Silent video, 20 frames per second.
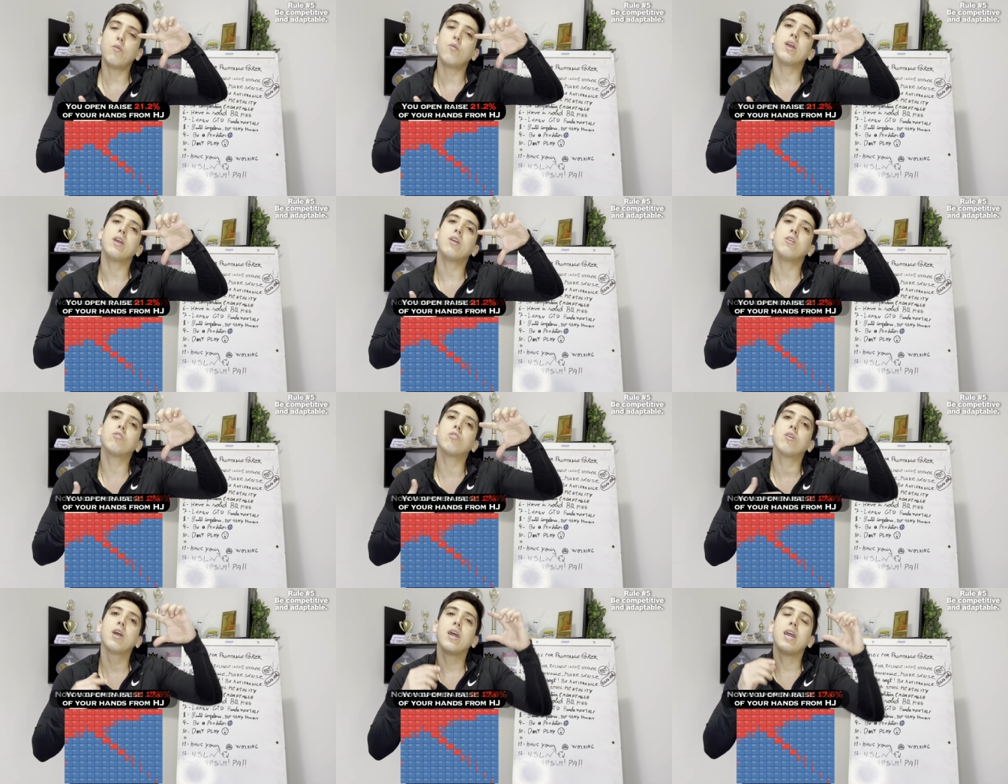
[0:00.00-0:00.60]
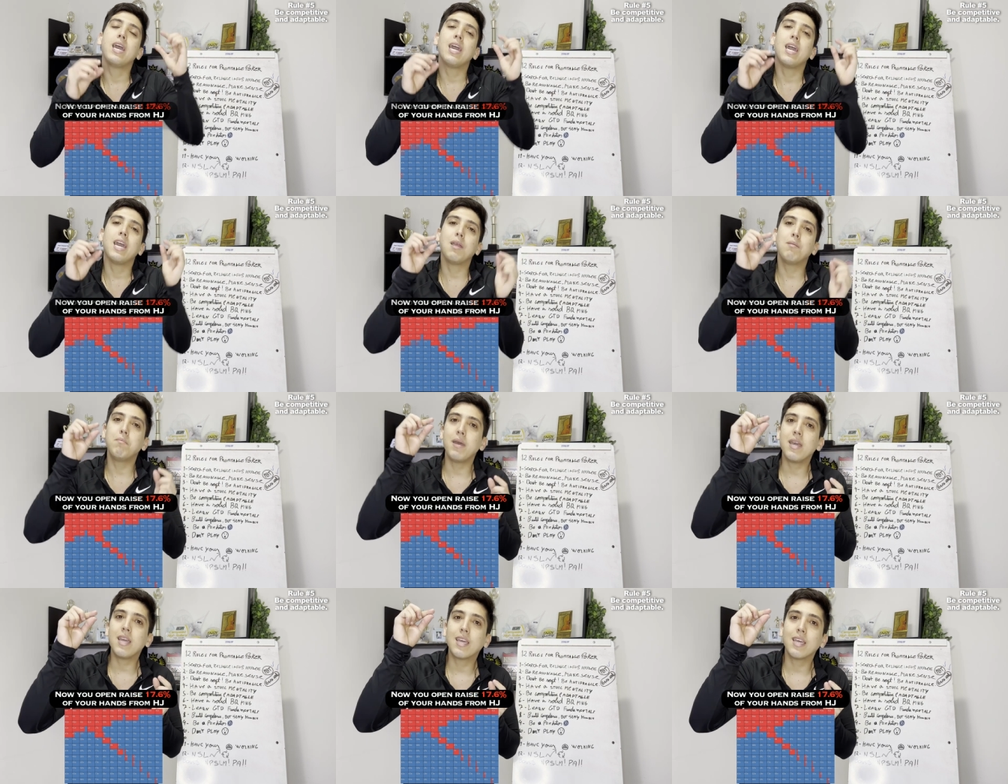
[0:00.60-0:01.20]
range
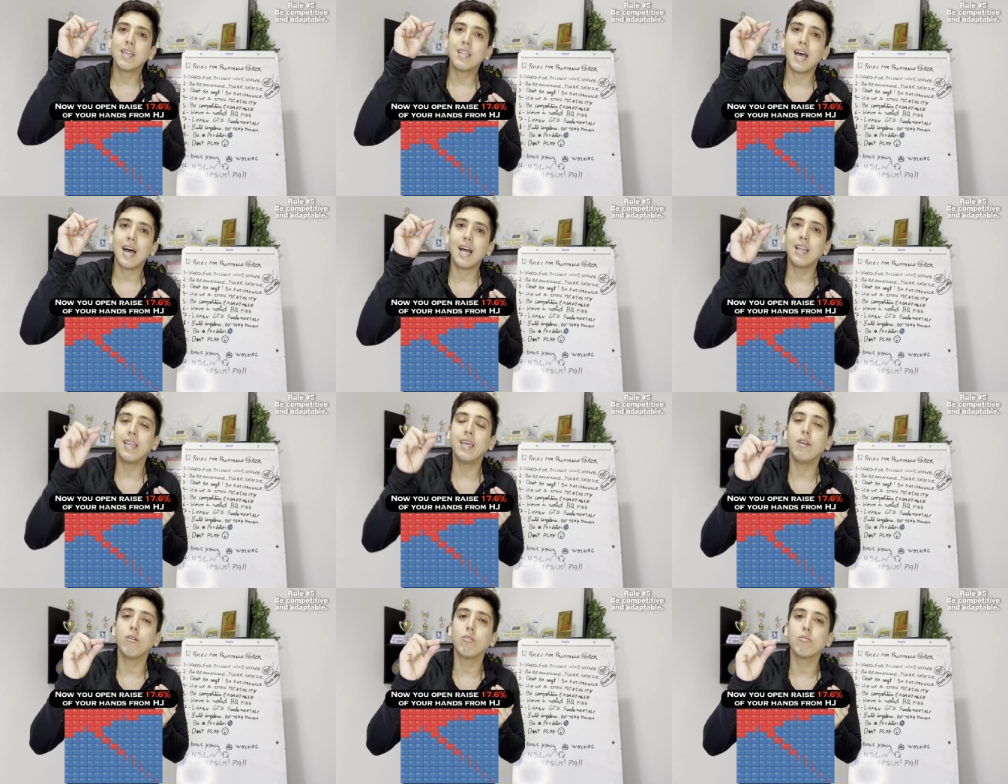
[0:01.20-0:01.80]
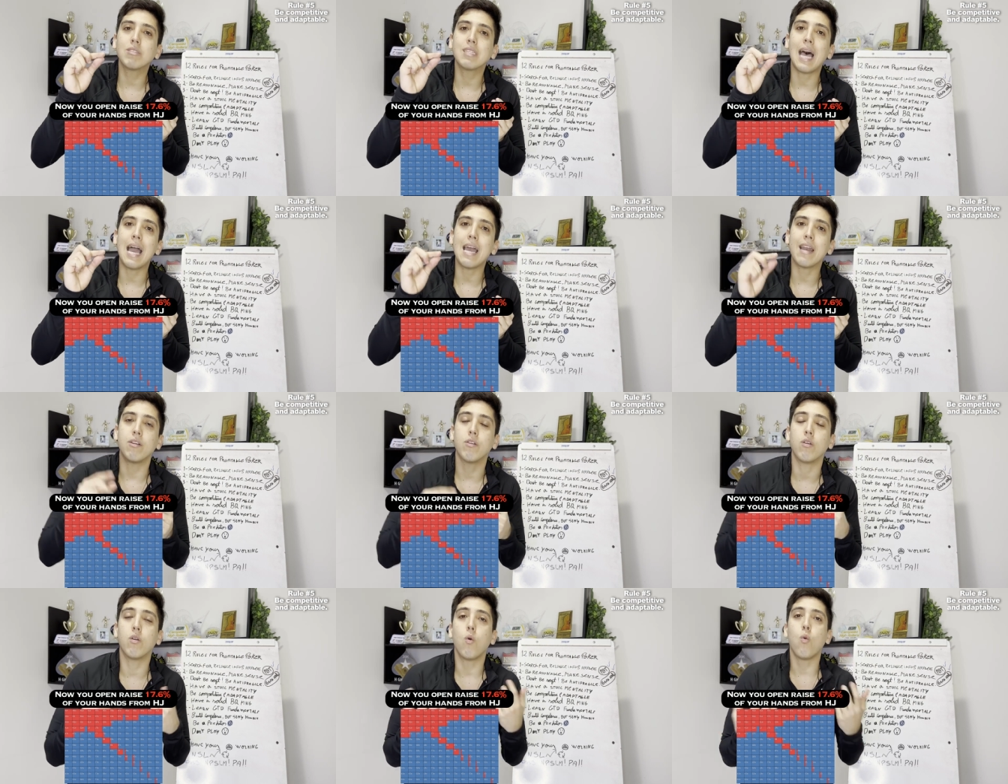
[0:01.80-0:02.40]
and make it a little
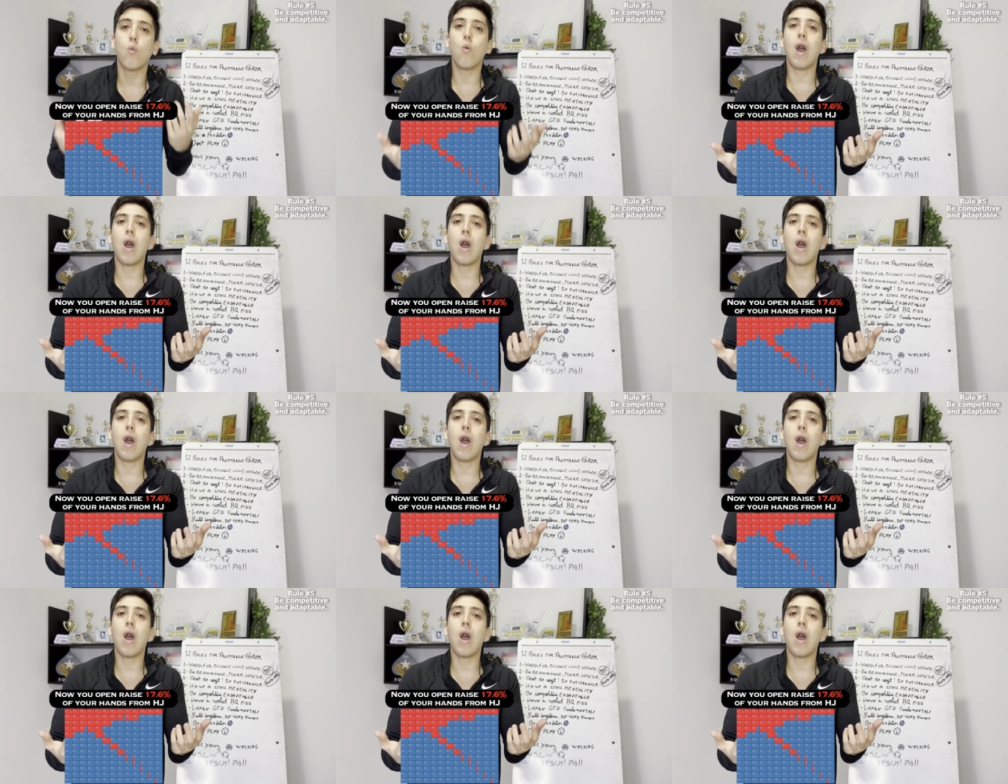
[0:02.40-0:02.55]
tighter.